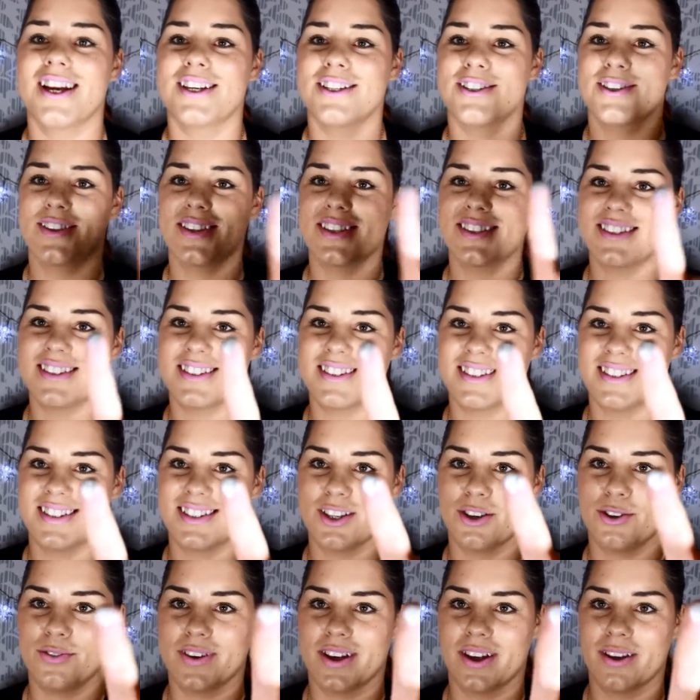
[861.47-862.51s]
So this is the
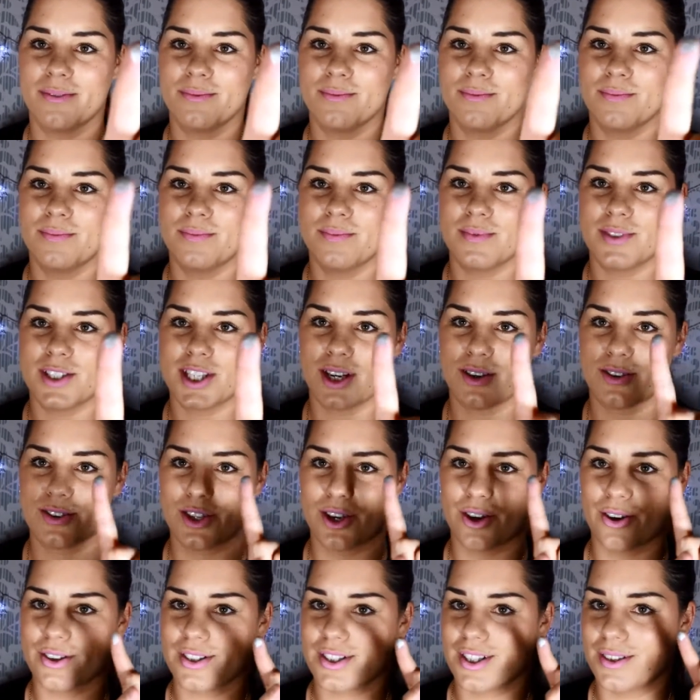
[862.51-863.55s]
silver Shell
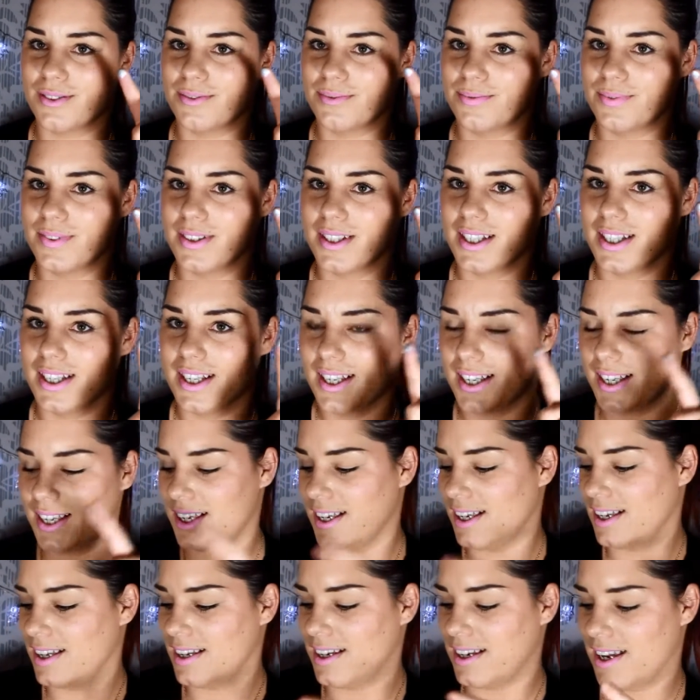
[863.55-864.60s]
Shocked.
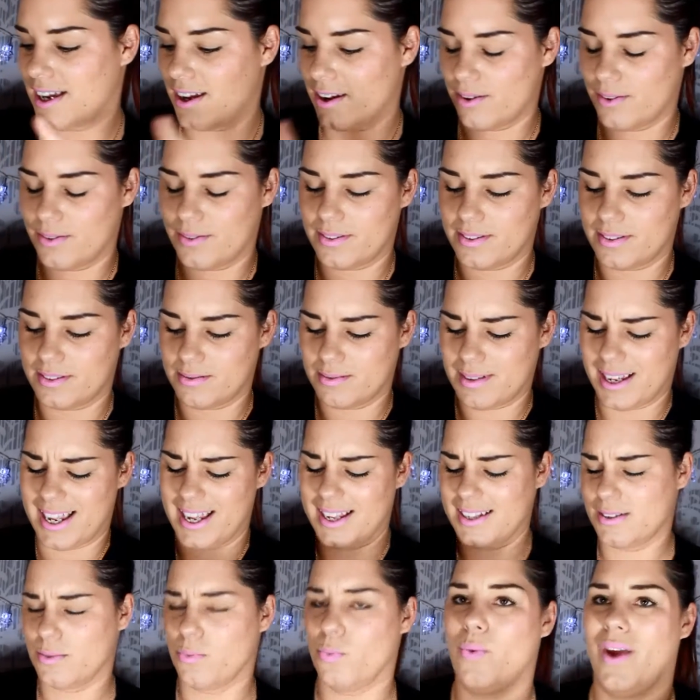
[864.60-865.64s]
Now, my
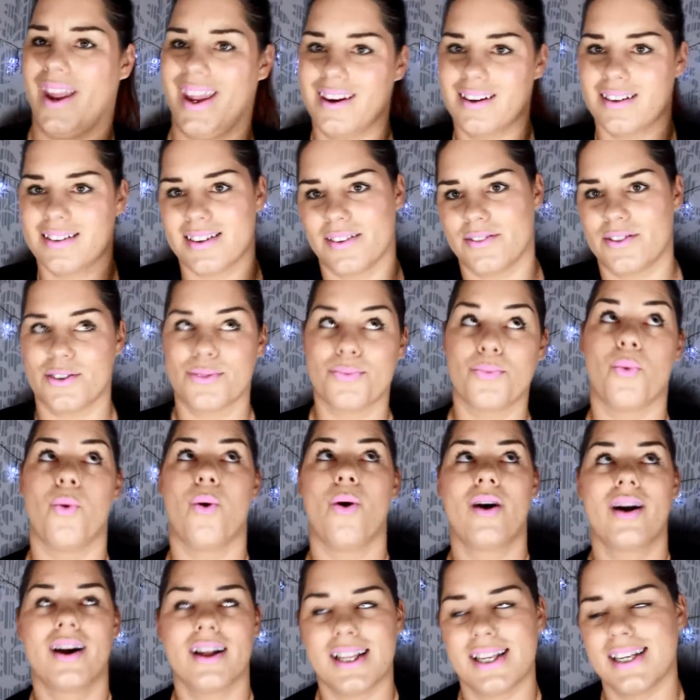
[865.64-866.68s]
hand's wet because I've just
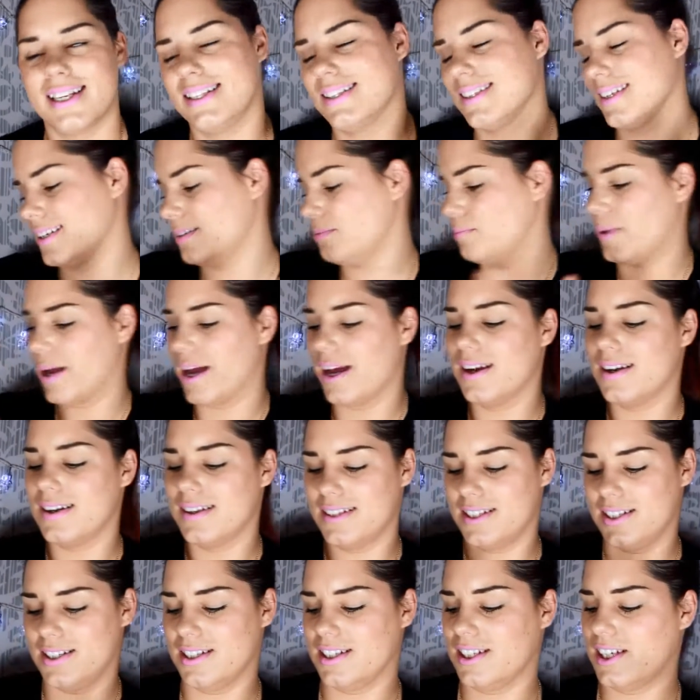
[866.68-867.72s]
cleaned it, but
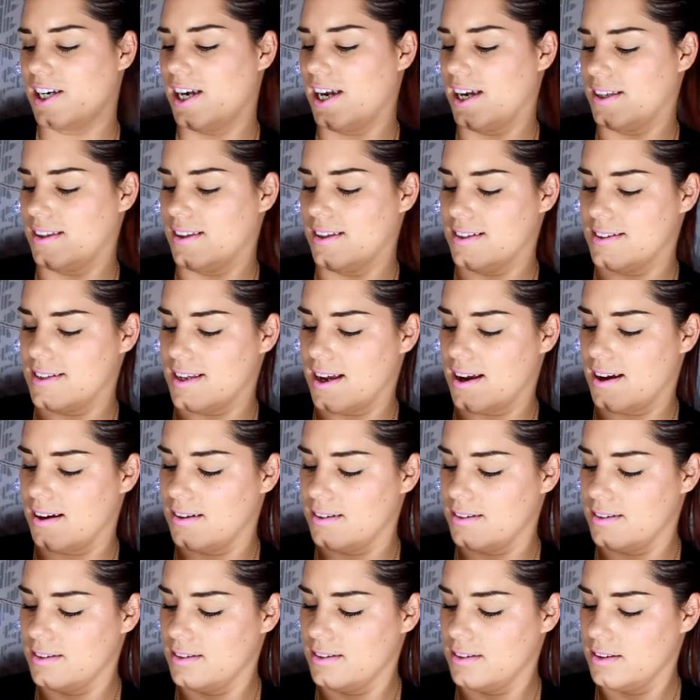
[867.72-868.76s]
check this
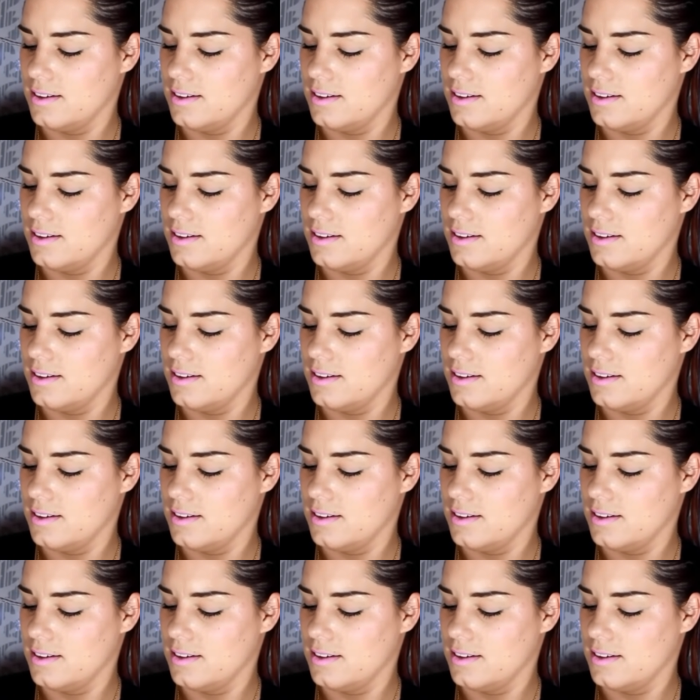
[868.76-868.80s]
out.